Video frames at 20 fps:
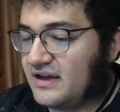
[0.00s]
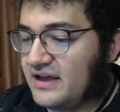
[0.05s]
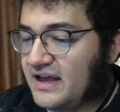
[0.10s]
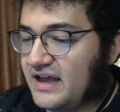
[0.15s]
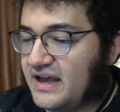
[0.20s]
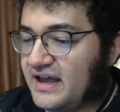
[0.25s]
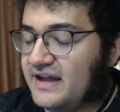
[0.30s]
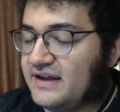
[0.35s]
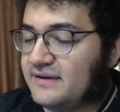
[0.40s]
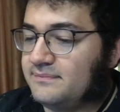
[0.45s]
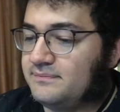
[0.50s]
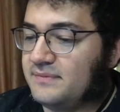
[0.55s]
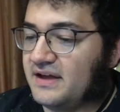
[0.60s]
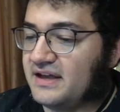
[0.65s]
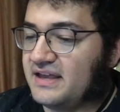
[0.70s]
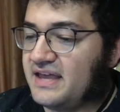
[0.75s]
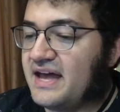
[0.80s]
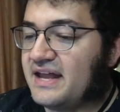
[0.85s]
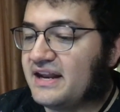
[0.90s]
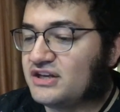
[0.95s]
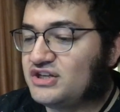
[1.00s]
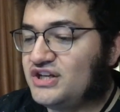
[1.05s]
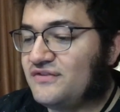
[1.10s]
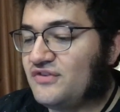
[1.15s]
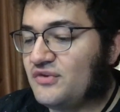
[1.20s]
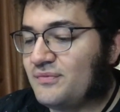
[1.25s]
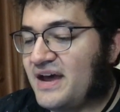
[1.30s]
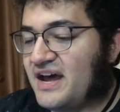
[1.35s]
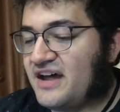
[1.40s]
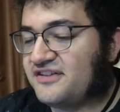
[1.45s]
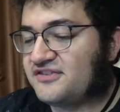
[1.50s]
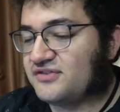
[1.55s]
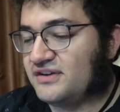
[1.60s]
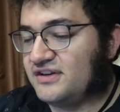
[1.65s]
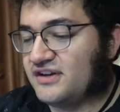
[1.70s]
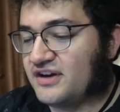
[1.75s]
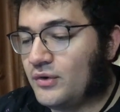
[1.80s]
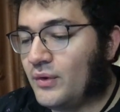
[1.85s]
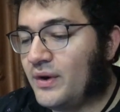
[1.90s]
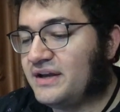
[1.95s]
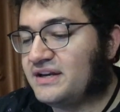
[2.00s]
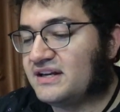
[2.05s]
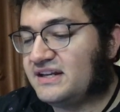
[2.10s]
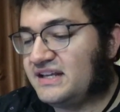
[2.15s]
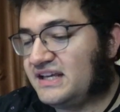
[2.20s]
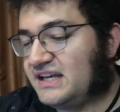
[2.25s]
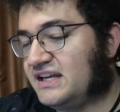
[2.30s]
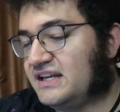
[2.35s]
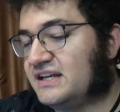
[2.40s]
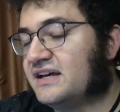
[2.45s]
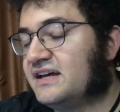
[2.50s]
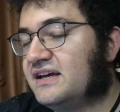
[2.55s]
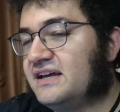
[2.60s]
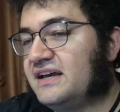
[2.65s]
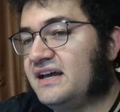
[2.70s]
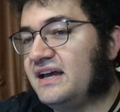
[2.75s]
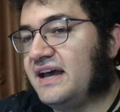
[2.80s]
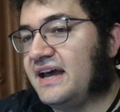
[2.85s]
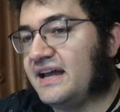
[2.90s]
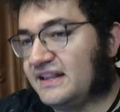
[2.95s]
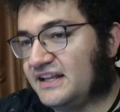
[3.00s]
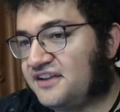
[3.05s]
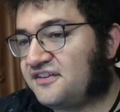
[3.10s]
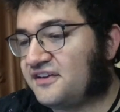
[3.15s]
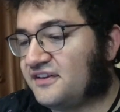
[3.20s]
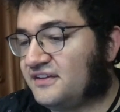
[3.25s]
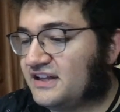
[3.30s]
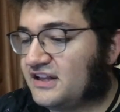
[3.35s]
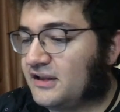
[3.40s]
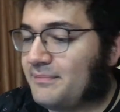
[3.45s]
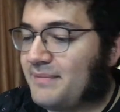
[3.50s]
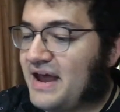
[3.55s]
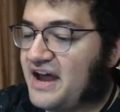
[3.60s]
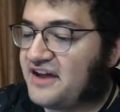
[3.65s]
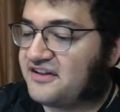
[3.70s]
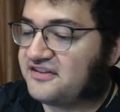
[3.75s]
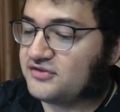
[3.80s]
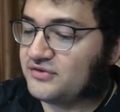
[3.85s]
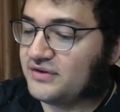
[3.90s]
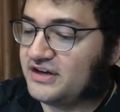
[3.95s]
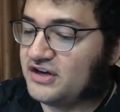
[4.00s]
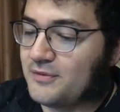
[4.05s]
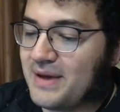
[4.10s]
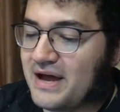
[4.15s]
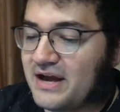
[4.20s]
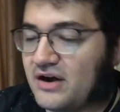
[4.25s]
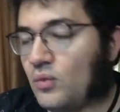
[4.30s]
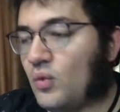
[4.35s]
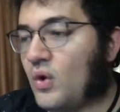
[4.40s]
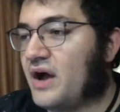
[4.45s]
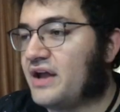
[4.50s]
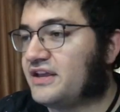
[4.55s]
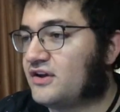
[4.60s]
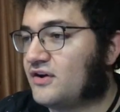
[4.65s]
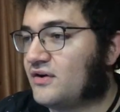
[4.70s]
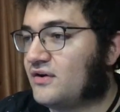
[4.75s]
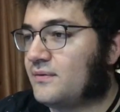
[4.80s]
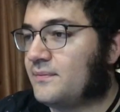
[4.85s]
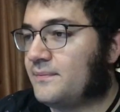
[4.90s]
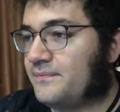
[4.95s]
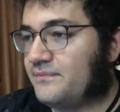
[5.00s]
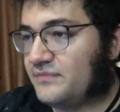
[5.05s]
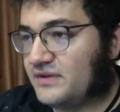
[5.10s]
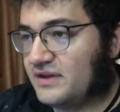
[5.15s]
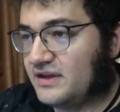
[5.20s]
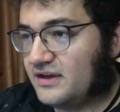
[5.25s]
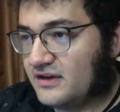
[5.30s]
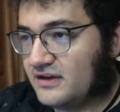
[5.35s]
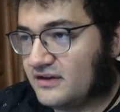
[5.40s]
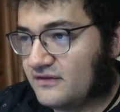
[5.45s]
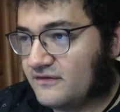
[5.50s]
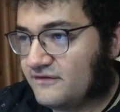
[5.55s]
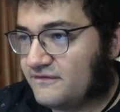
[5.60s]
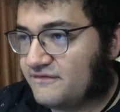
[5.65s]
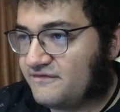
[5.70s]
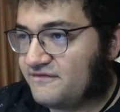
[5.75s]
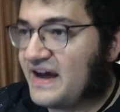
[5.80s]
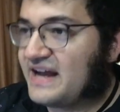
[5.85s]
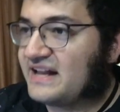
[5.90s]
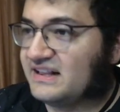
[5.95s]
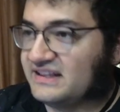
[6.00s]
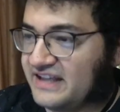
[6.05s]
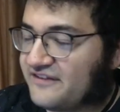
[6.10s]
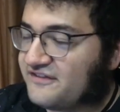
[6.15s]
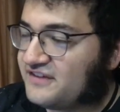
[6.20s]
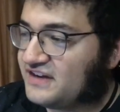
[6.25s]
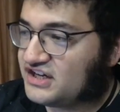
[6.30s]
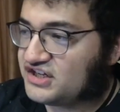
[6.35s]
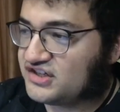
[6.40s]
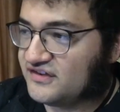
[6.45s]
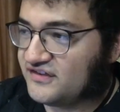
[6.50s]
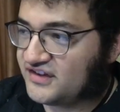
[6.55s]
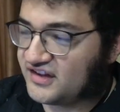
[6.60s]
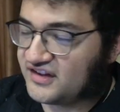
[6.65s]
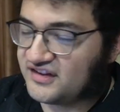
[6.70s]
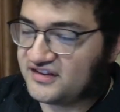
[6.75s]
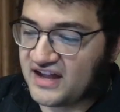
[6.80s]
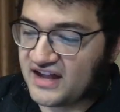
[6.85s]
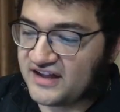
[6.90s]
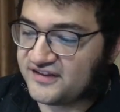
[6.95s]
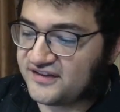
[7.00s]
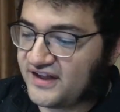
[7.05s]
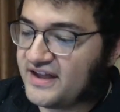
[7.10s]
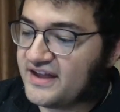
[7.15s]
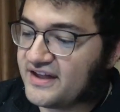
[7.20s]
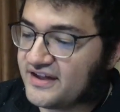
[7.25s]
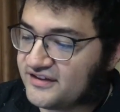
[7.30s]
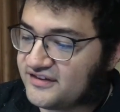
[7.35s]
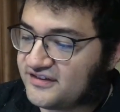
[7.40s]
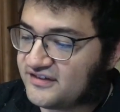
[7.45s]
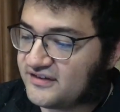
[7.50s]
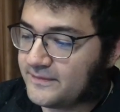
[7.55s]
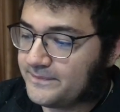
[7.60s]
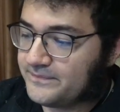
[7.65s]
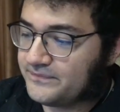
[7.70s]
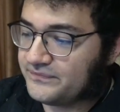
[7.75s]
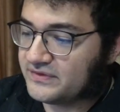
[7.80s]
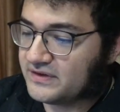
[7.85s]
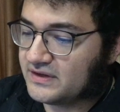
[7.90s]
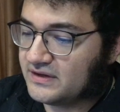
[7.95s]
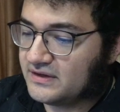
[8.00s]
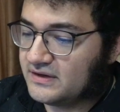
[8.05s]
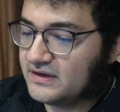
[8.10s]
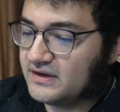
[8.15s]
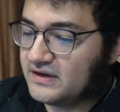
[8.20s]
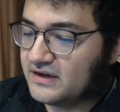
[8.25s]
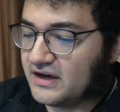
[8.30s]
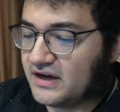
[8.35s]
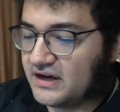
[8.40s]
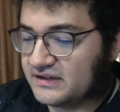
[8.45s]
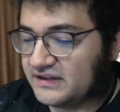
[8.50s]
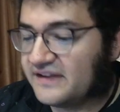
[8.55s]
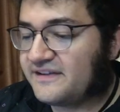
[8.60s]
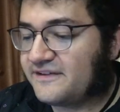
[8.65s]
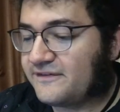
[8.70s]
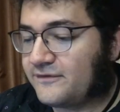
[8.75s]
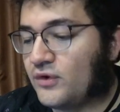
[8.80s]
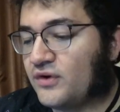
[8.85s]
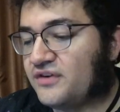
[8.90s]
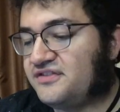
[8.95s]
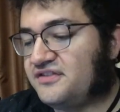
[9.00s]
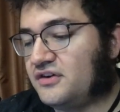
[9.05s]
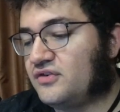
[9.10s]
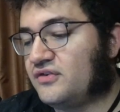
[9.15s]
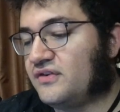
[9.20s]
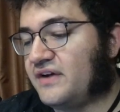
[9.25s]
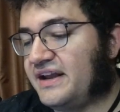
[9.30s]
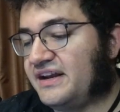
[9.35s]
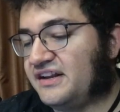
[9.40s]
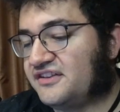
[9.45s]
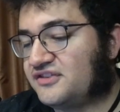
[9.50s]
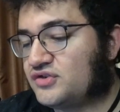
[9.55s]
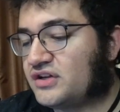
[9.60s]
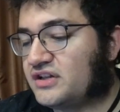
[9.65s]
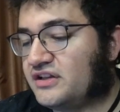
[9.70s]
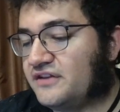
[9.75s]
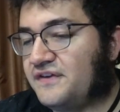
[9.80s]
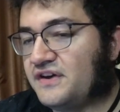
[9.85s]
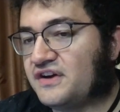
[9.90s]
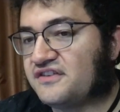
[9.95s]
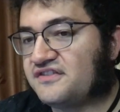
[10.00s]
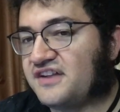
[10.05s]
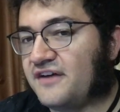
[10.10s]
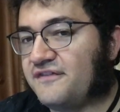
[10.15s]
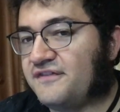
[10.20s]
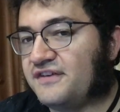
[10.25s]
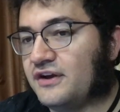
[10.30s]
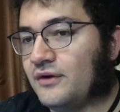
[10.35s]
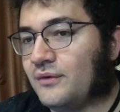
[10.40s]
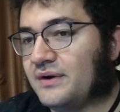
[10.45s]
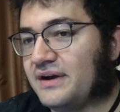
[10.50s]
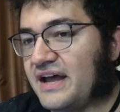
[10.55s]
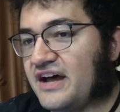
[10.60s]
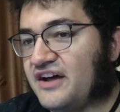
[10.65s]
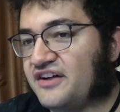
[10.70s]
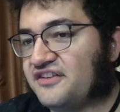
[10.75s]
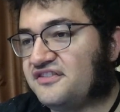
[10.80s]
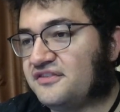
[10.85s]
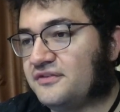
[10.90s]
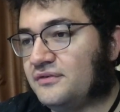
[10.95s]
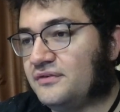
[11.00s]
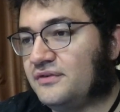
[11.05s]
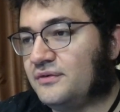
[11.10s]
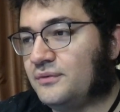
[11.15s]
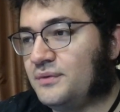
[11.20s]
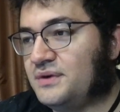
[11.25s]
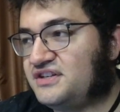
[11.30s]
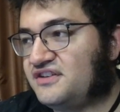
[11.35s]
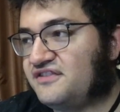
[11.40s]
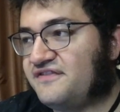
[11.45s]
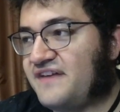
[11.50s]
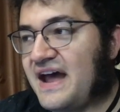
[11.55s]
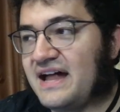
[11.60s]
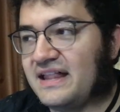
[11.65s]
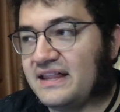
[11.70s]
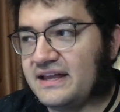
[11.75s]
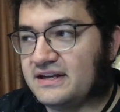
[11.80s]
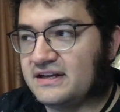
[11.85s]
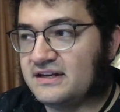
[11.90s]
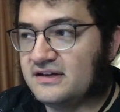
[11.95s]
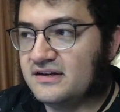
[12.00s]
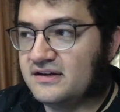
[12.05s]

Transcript: And again, achieving mastery, you're going to need at least a little mastery no matter what your final definition of success is. Unless, of course, you're creating strictly for yourself and no one else, which is valid.